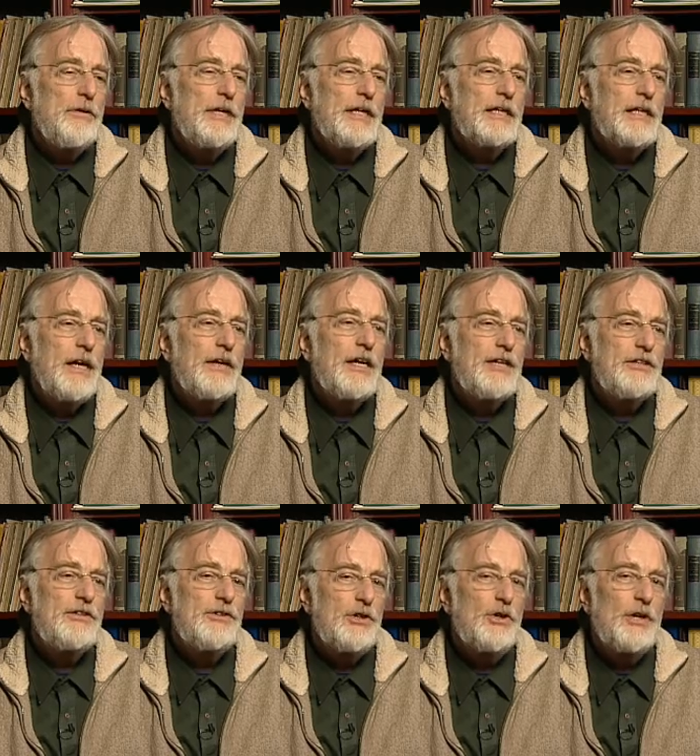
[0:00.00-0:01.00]

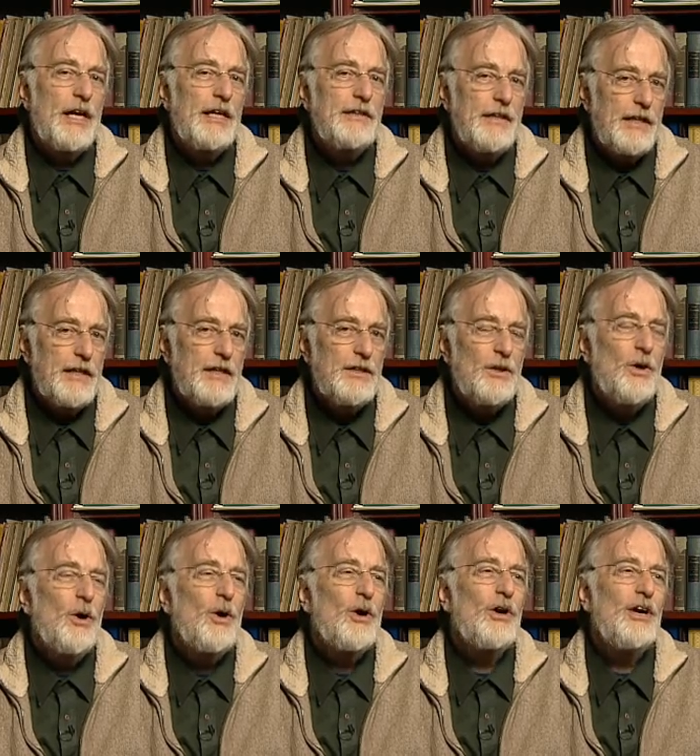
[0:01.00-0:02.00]
reincarnation is a good idea
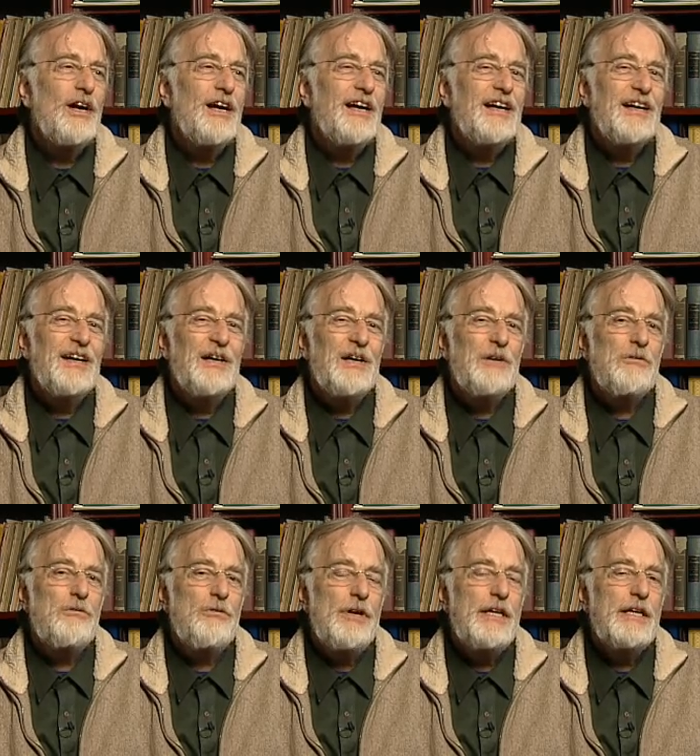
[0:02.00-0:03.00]
or
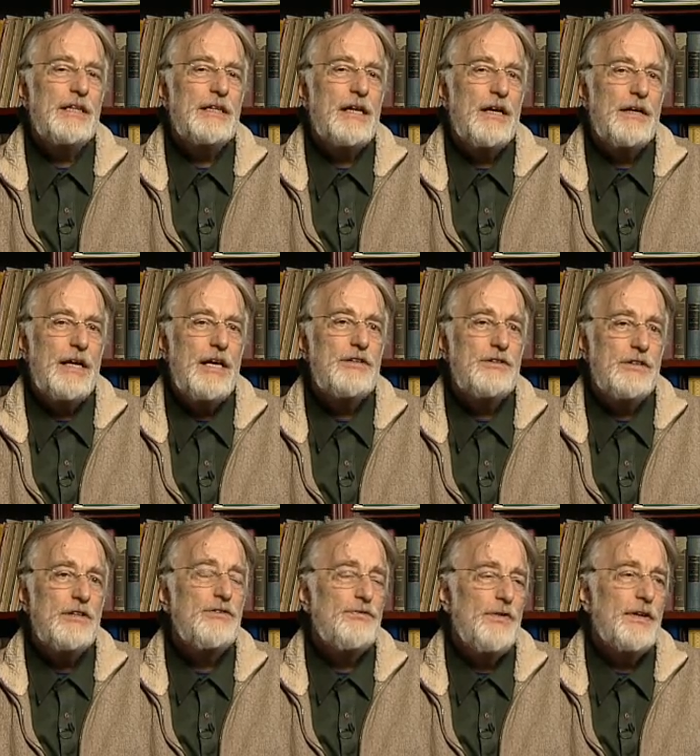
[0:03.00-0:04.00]
reincarnation
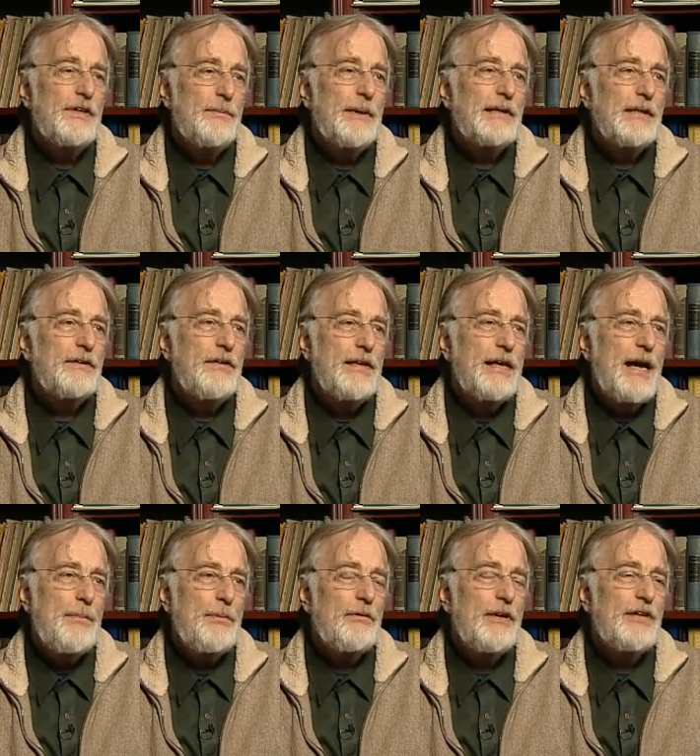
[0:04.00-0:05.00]
is fundamental to the
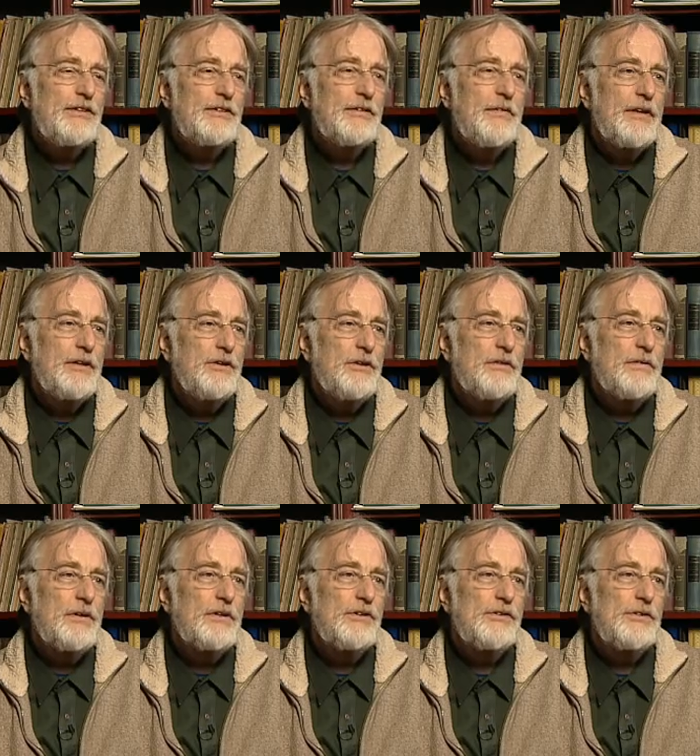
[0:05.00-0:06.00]
operation of the
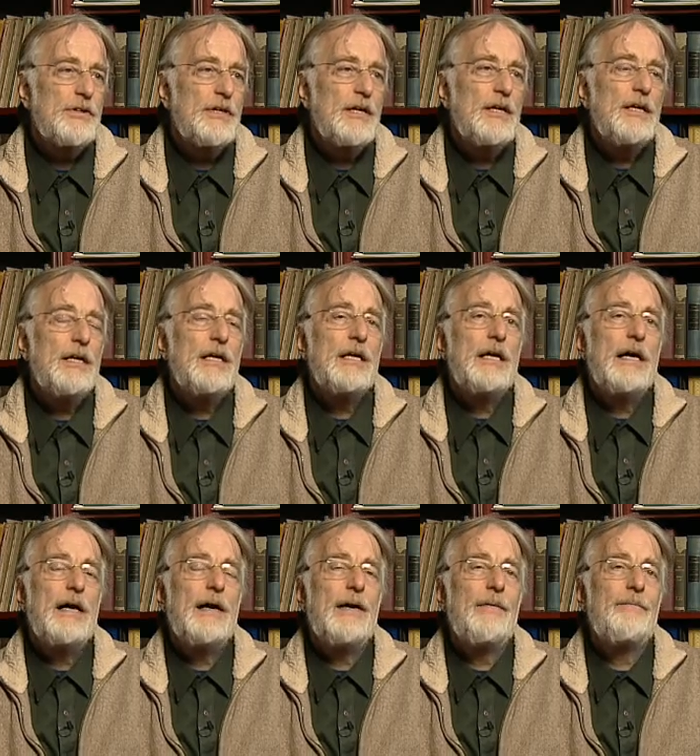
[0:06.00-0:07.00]
universe.
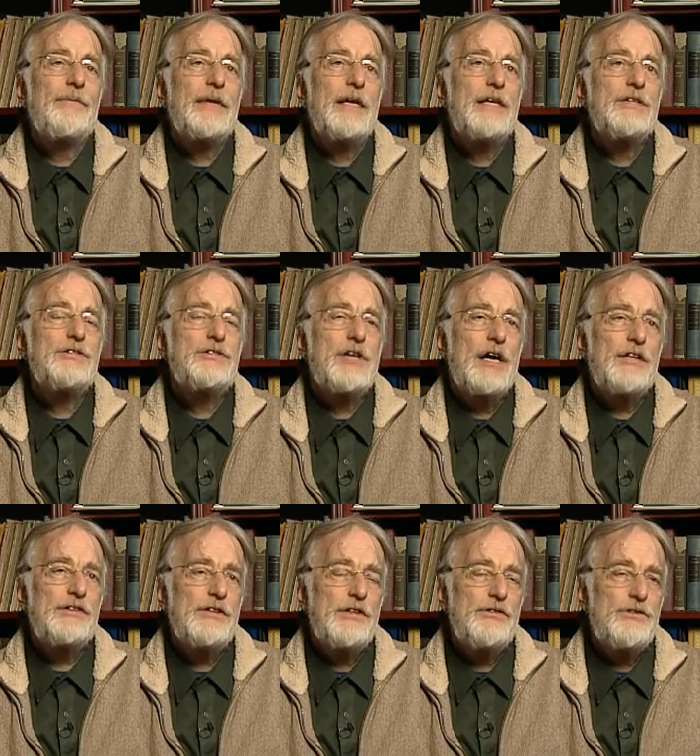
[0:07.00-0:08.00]
Um,
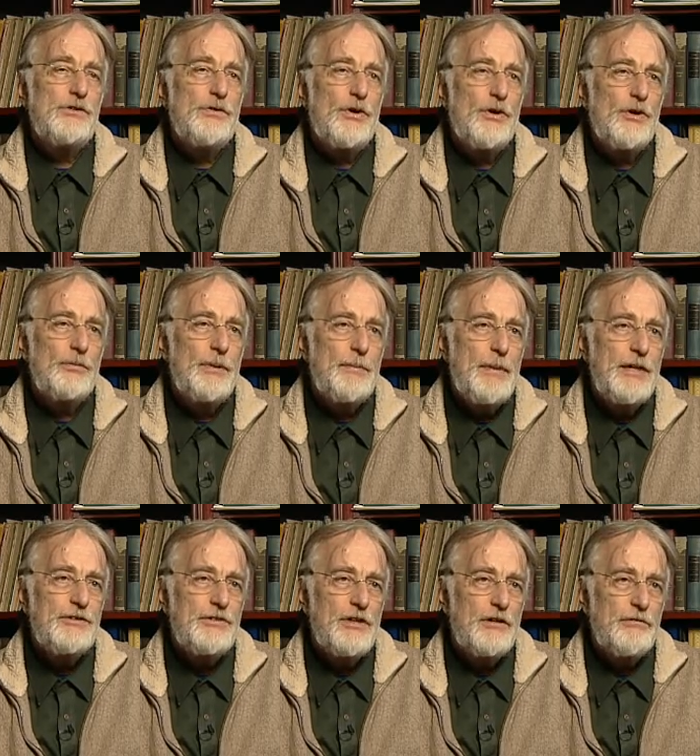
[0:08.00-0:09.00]
just as you've heard me
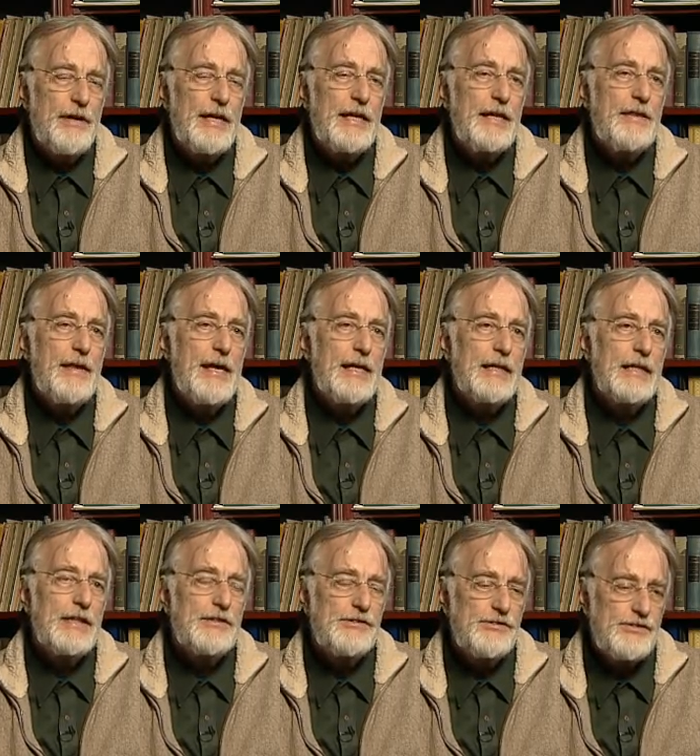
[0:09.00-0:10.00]
mention already that
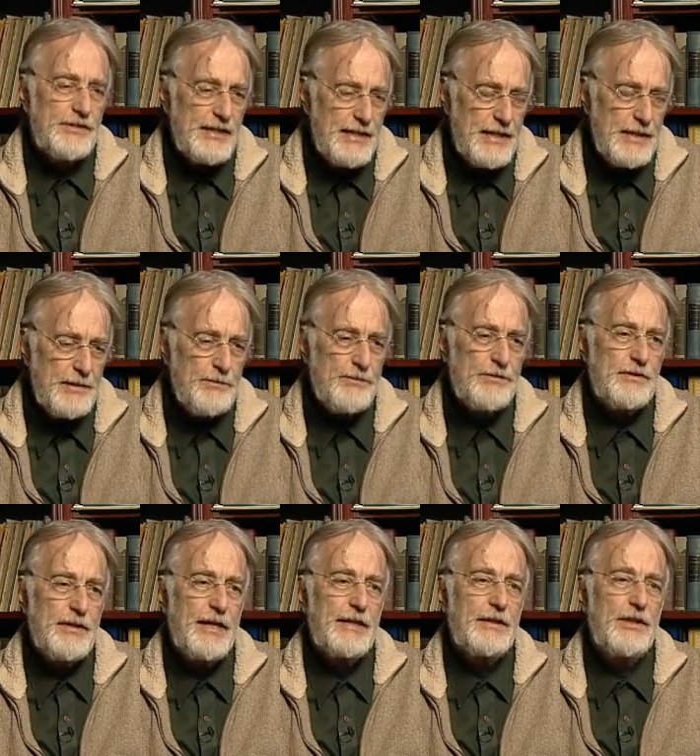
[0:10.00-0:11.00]
it seems
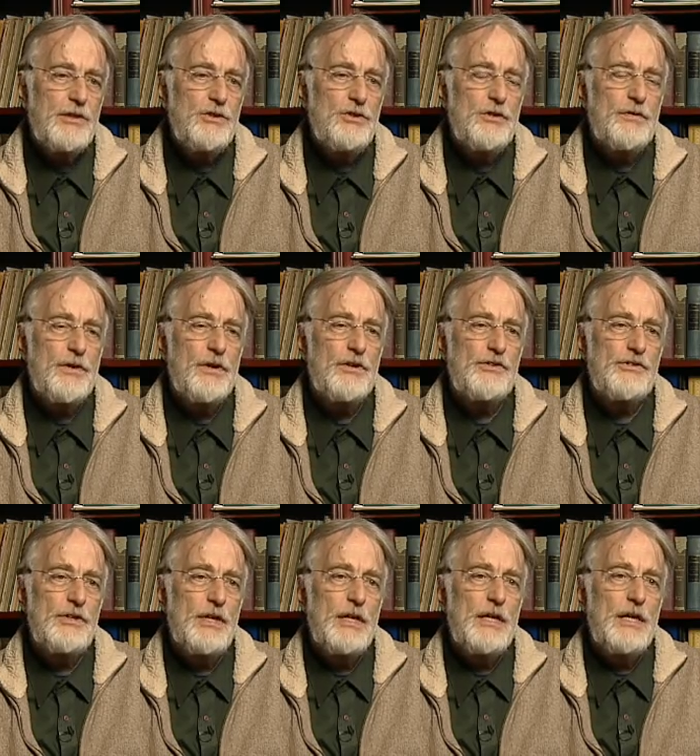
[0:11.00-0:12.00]
like the
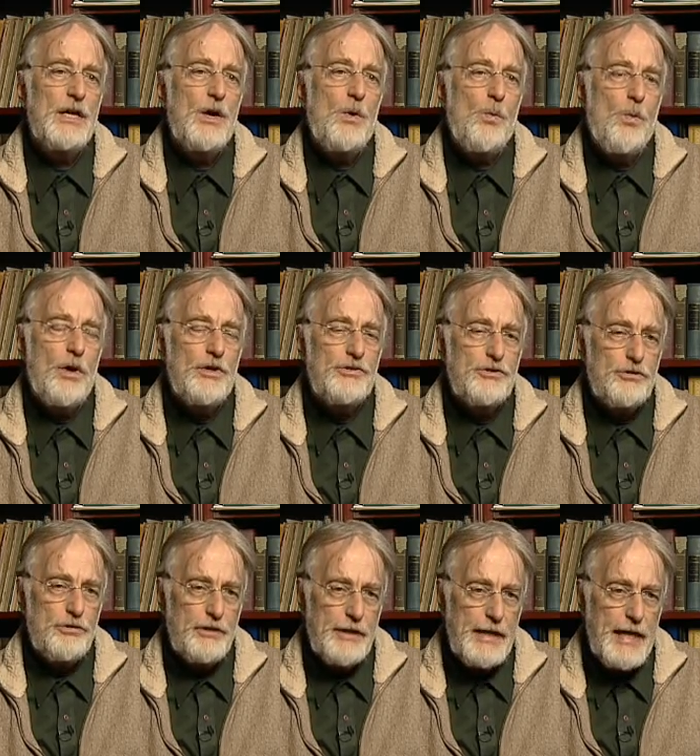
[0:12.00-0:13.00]
universe was
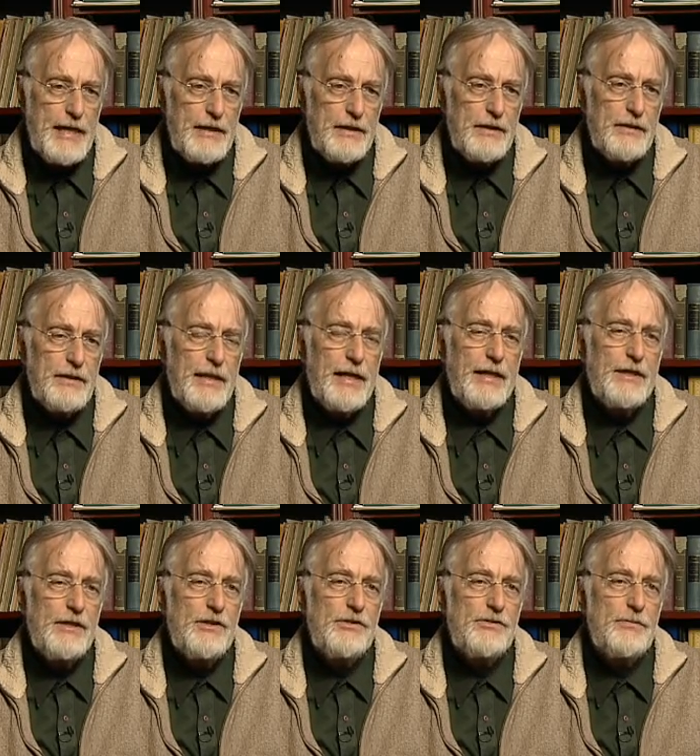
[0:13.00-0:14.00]
created and
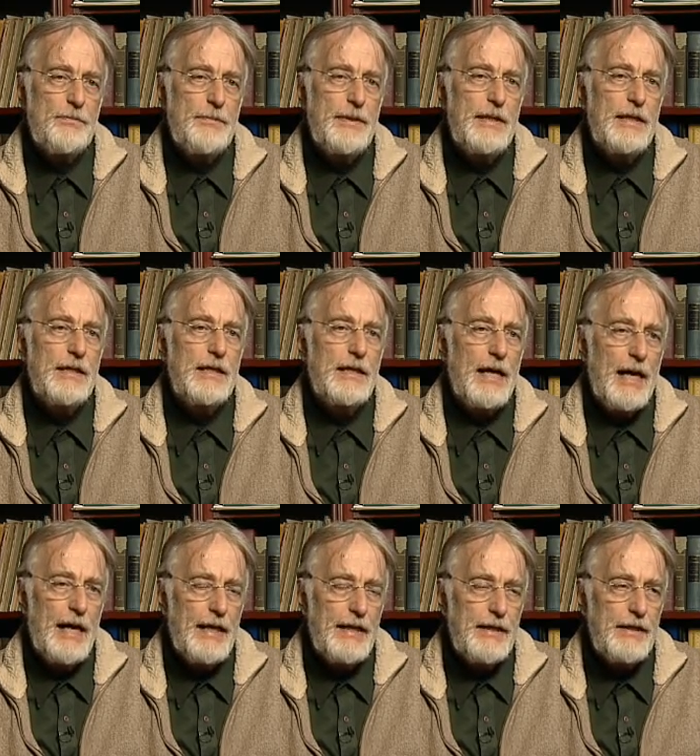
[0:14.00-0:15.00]
is being
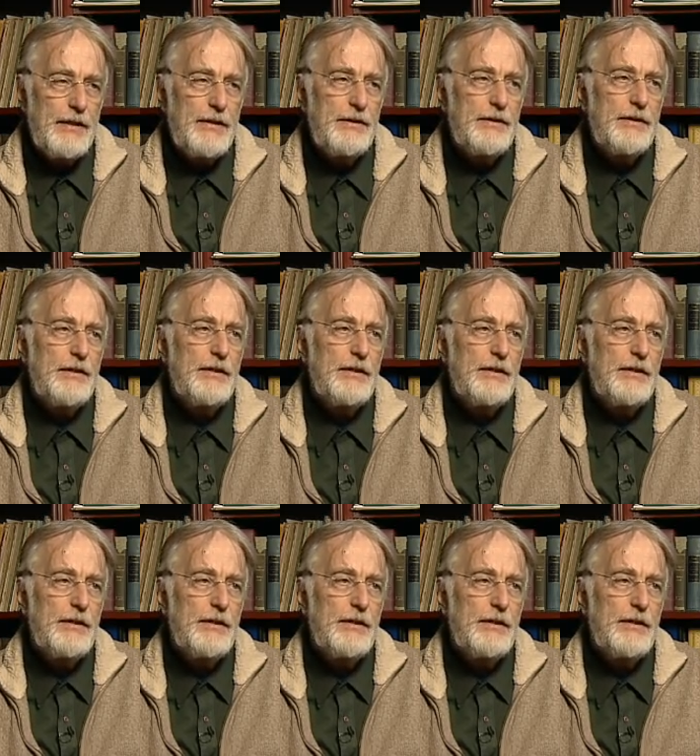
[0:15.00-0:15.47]
guided